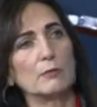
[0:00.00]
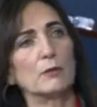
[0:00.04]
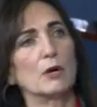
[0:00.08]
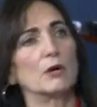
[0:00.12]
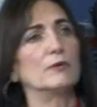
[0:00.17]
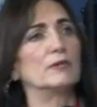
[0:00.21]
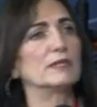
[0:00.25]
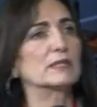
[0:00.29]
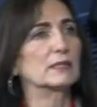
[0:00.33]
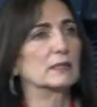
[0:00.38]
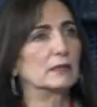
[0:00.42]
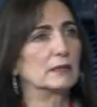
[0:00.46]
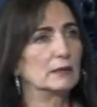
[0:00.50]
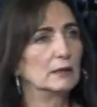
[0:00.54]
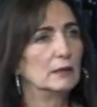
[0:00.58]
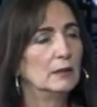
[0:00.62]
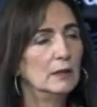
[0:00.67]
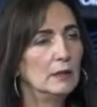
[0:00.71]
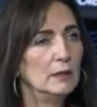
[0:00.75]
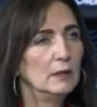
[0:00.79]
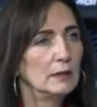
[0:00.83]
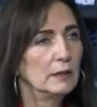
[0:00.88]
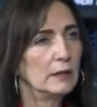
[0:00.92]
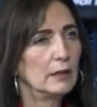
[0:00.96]
I'm always going
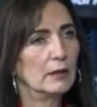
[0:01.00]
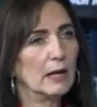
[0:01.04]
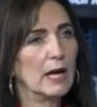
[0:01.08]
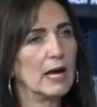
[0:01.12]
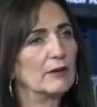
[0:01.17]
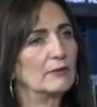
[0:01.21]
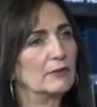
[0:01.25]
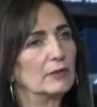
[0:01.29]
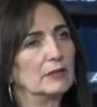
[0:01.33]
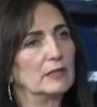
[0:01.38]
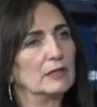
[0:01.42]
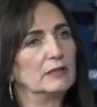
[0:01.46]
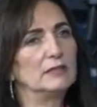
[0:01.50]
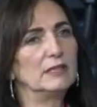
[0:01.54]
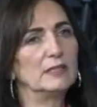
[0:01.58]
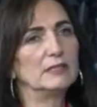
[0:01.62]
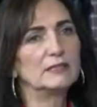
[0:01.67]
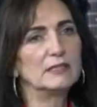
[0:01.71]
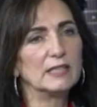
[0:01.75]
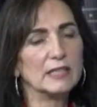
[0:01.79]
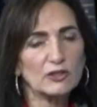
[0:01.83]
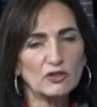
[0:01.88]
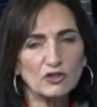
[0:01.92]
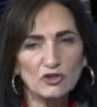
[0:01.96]
to, you know, have a, an
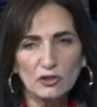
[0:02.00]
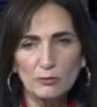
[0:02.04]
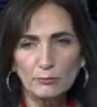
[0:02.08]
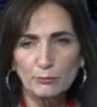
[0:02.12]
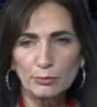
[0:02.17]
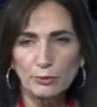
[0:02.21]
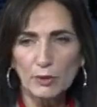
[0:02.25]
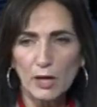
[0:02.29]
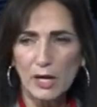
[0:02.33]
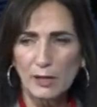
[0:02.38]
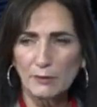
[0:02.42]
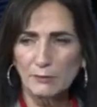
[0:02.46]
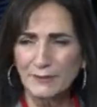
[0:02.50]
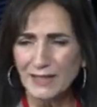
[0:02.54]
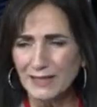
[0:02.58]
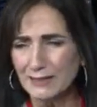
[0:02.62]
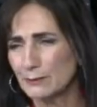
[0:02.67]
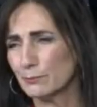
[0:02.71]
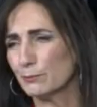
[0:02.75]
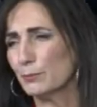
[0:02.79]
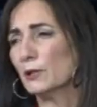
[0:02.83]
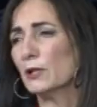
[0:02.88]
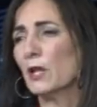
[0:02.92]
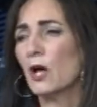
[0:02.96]
addiction problem.
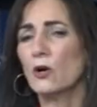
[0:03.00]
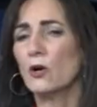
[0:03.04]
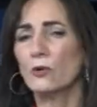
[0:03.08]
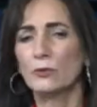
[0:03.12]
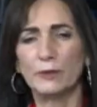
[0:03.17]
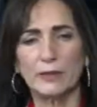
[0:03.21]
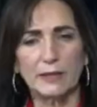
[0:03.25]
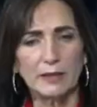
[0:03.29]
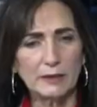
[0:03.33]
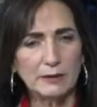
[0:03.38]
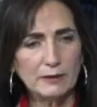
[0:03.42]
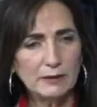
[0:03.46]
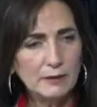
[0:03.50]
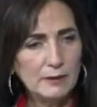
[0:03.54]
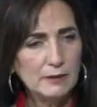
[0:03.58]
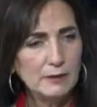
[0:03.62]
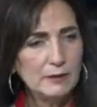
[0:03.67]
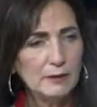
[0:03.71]
That's baloney.